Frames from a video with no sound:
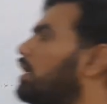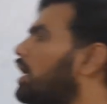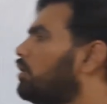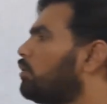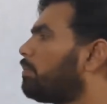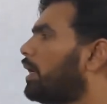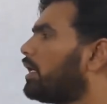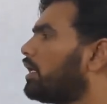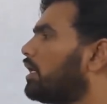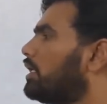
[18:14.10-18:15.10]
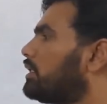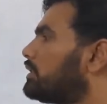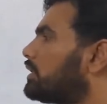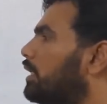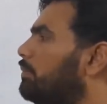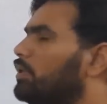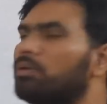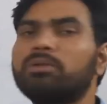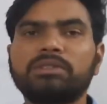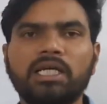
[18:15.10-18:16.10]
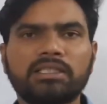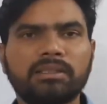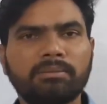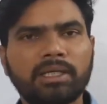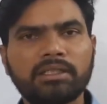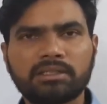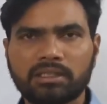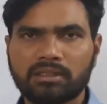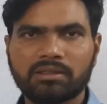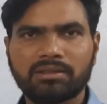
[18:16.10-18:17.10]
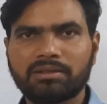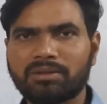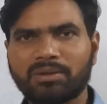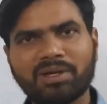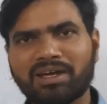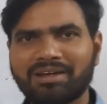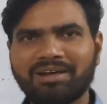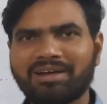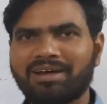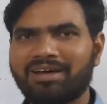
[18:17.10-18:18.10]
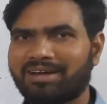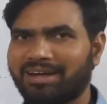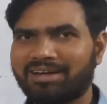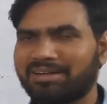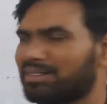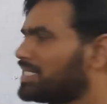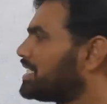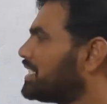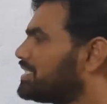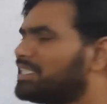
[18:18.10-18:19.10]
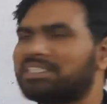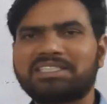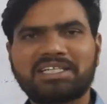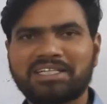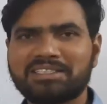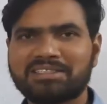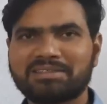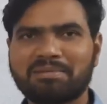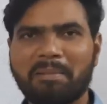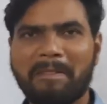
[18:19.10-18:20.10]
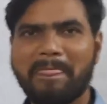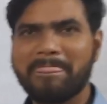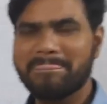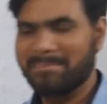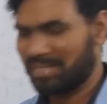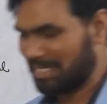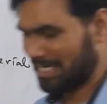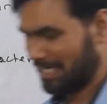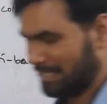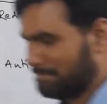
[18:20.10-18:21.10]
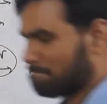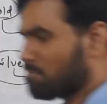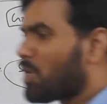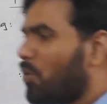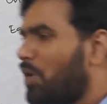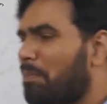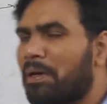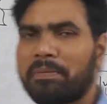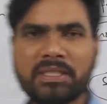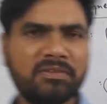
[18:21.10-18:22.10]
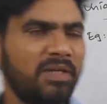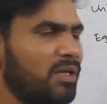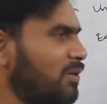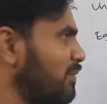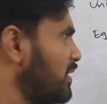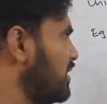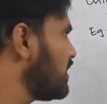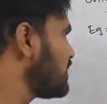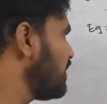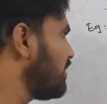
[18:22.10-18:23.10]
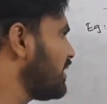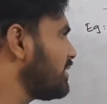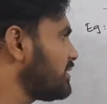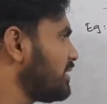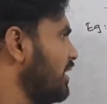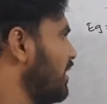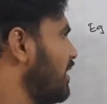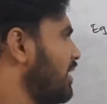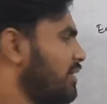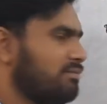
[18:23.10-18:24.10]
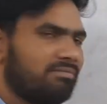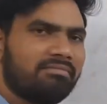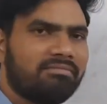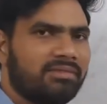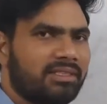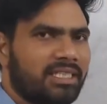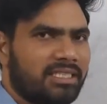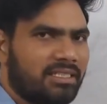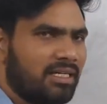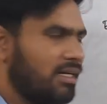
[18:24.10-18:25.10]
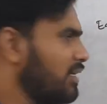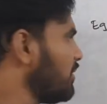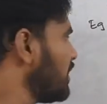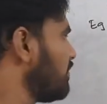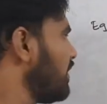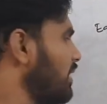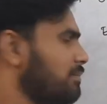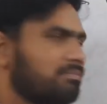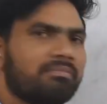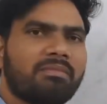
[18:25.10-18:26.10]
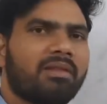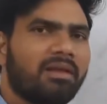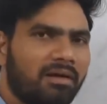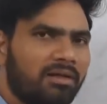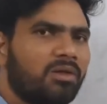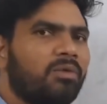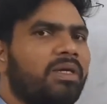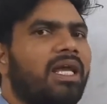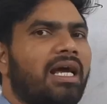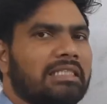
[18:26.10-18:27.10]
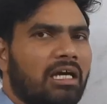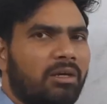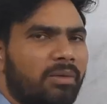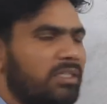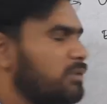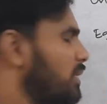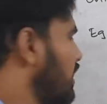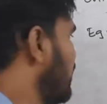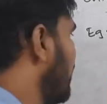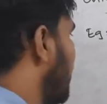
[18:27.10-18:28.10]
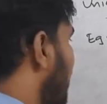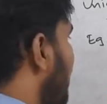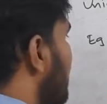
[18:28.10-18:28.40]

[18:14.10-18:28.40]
nanoparticles can be used as a medicine. Okay, right? Is it strange? Right. Only purpose we know with the silver is just it will to wear as ornaments. But here